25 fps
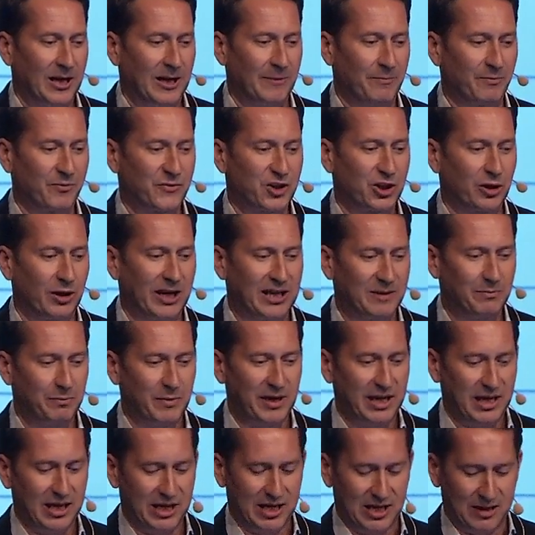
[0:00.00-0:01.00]
So let
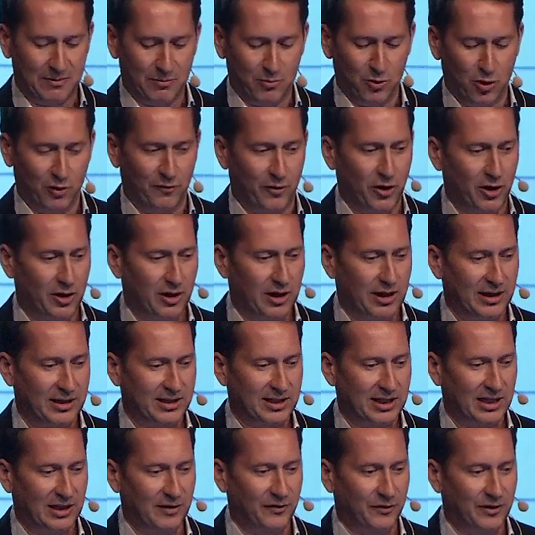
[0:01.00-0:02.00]
me move on and
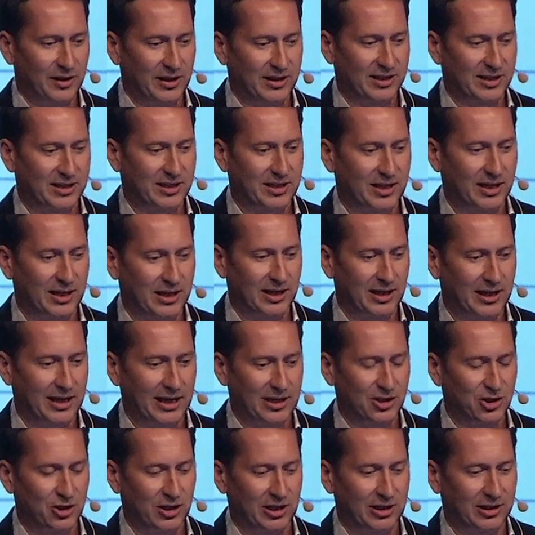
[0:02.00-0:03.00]
see if this
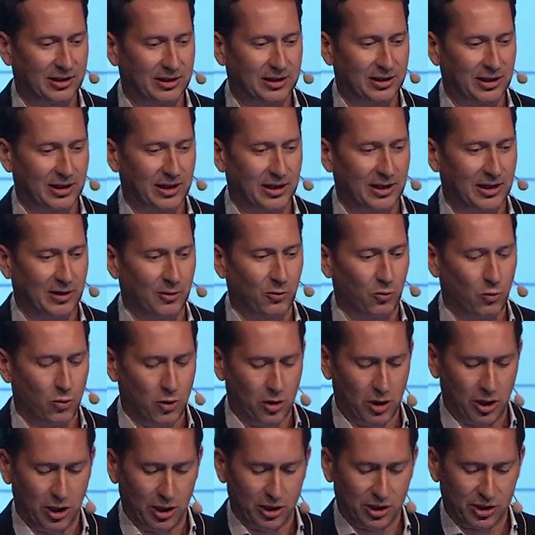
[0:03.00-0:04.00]
gadget
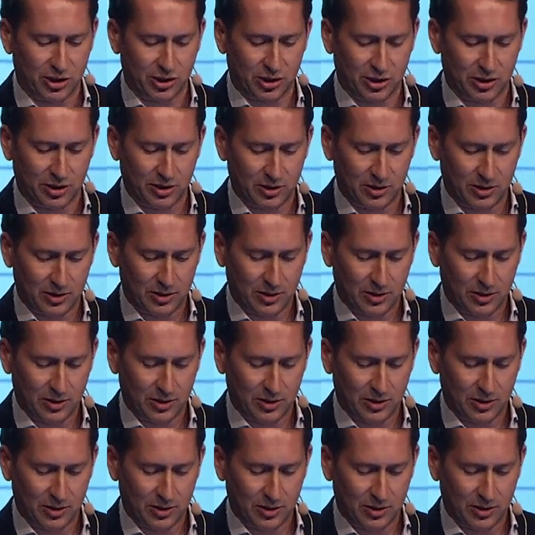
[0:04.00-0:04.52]
works.